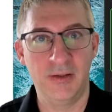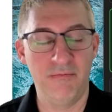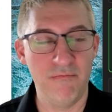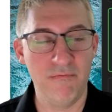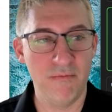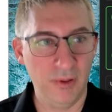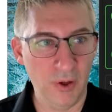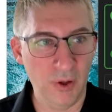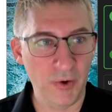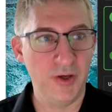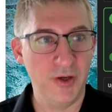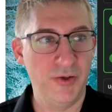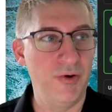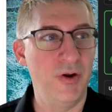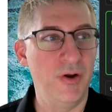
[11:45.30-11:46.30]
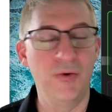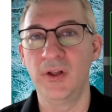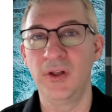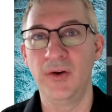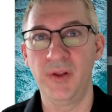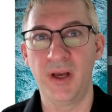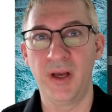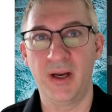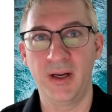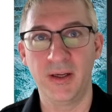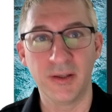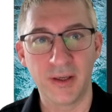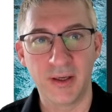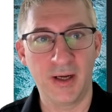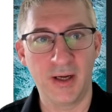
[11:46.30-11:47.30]
Loki Studio is literally that
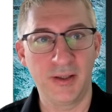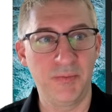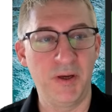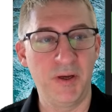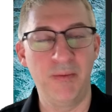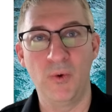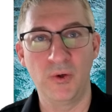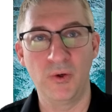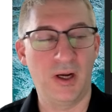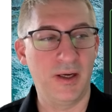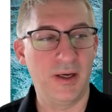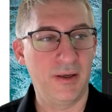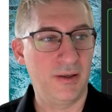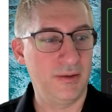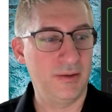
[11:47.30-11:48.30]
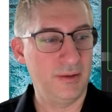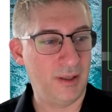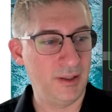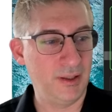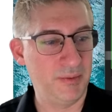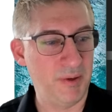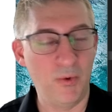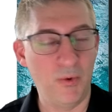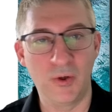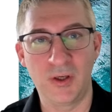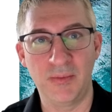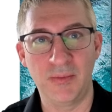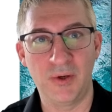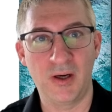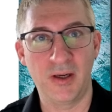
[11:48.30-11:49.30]
easy. I spent more
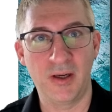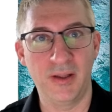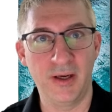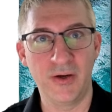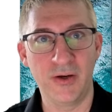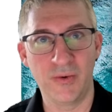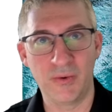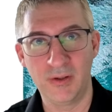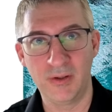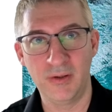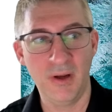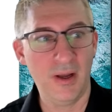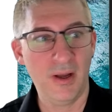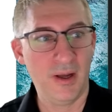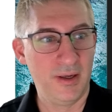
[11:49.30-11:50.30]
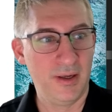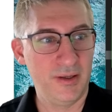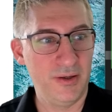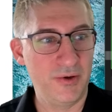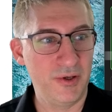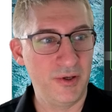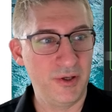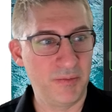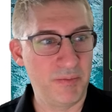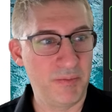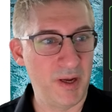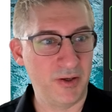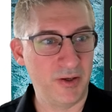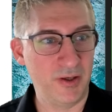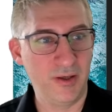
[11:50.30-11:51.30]
time talking than you would. You could just
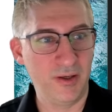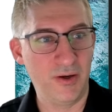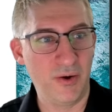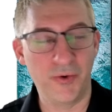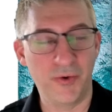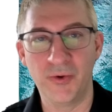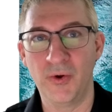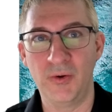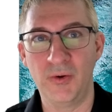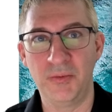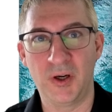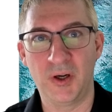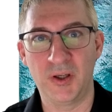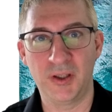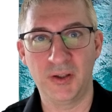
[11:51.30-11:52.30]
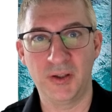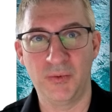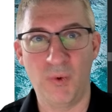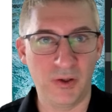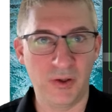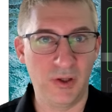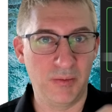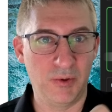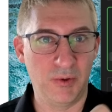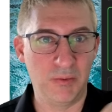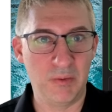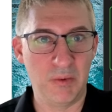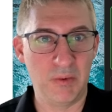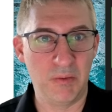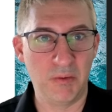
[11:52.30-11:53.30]
basically go through the whole process, one click, boom,
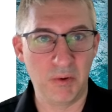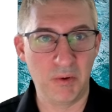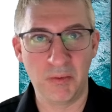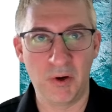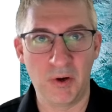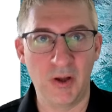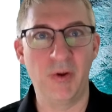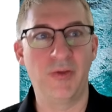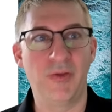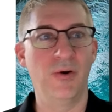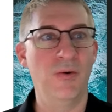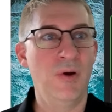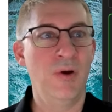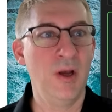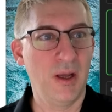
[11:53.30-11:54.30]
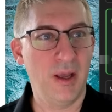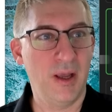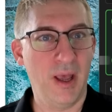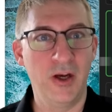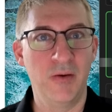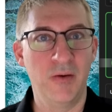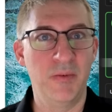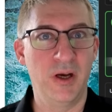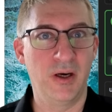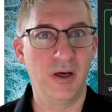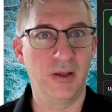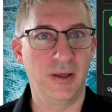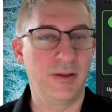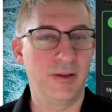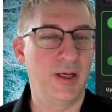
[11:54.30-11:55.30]
boom, boom, boom, boom, all the way through, and you'd be done in
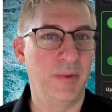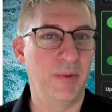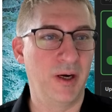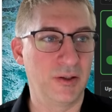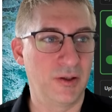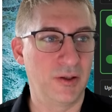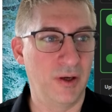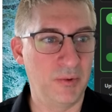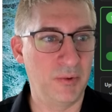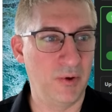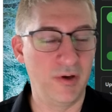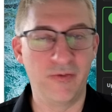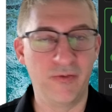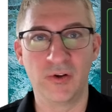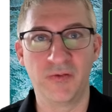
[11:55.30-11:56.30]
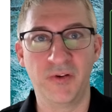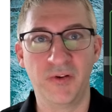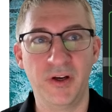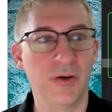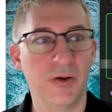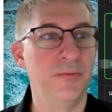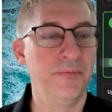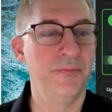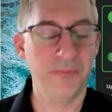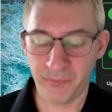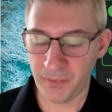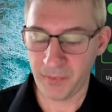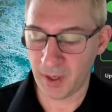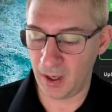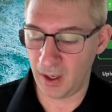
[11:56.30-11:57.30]
like 10 minutes to upload your first video.
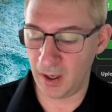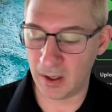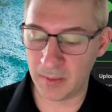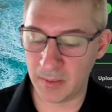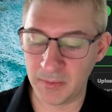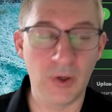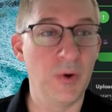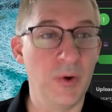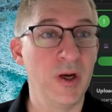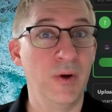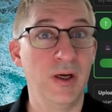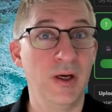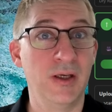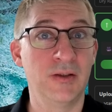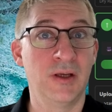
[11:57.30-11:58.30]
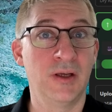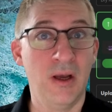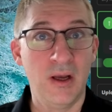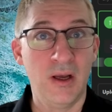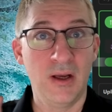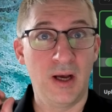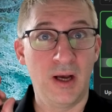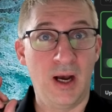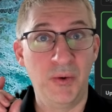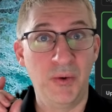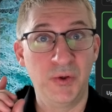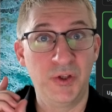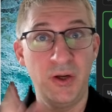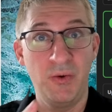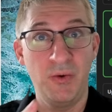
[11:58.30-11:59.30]
So anyways, I will
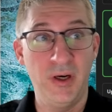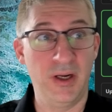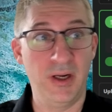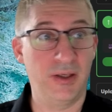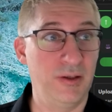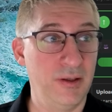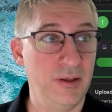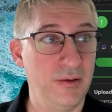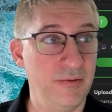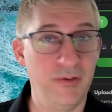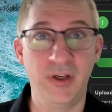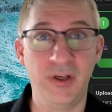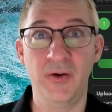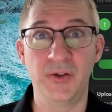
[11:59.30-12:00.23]
see you in the next video